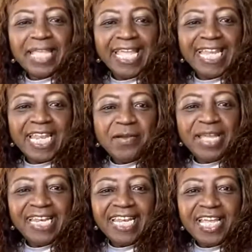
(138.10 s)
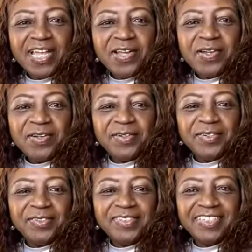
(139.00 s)
Hello,
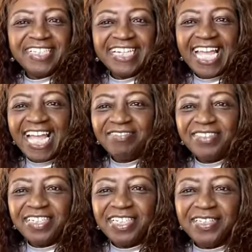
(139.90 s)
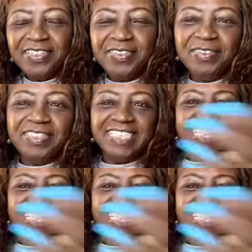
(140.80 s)
hello. Good afternoon.